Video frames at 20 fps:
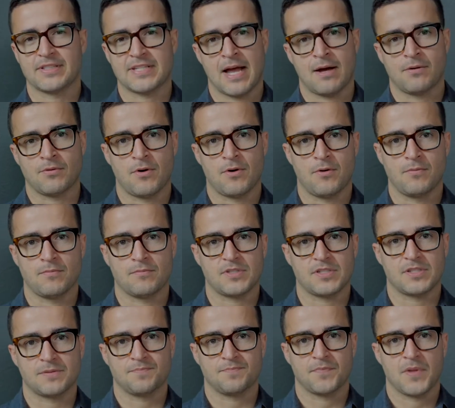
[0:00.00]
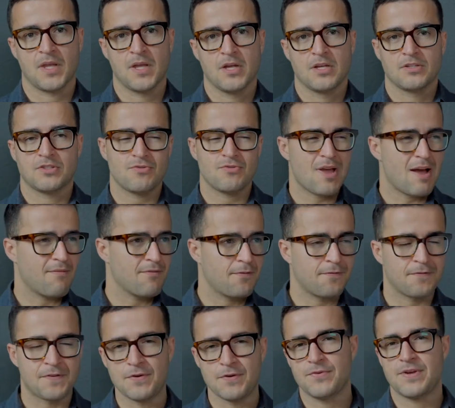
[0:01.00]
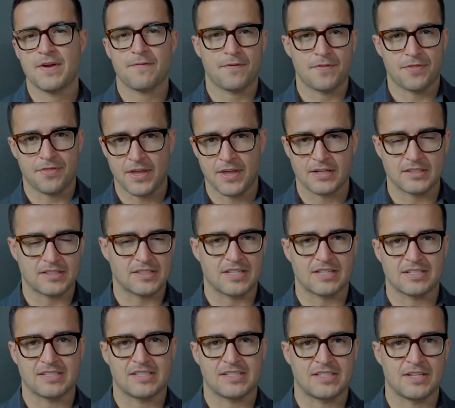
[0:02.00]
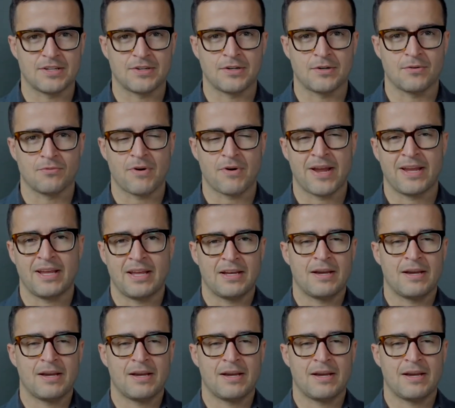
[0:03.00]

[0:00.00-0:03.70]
to townhomes. So you have a few different things to consider, right?